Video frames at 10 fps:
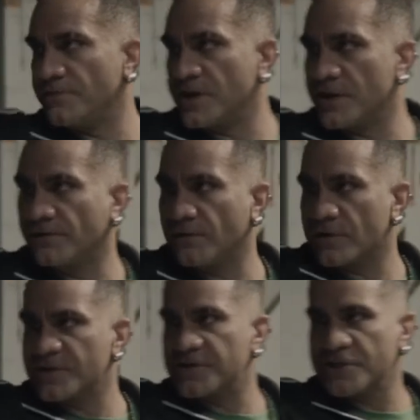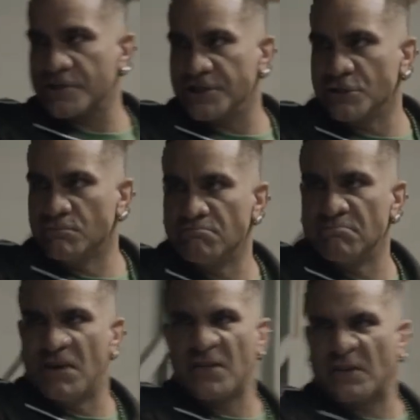If you can't afford an attorney, you
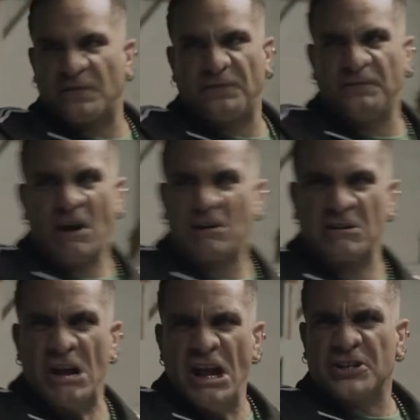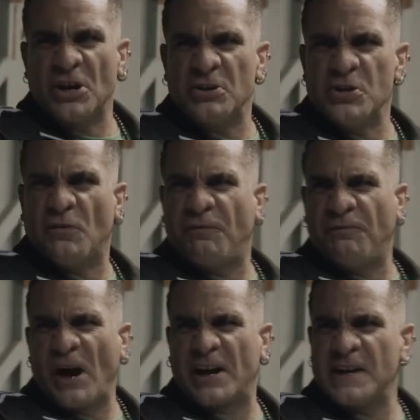motherfucker, don't you
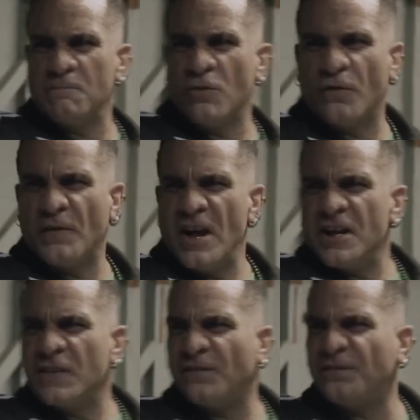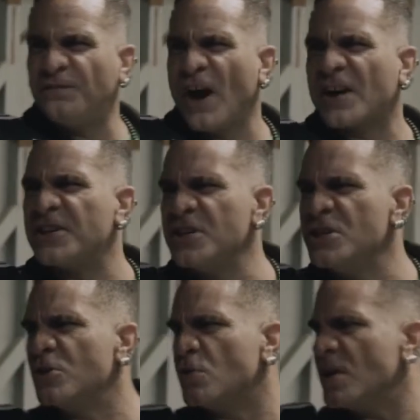fucking Fuck move. you. Fuck
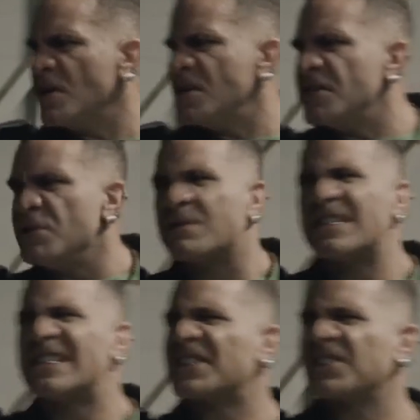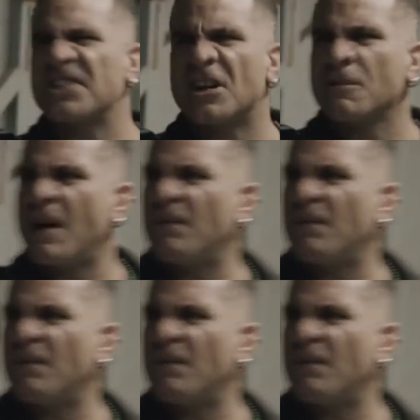you. You cocksucker,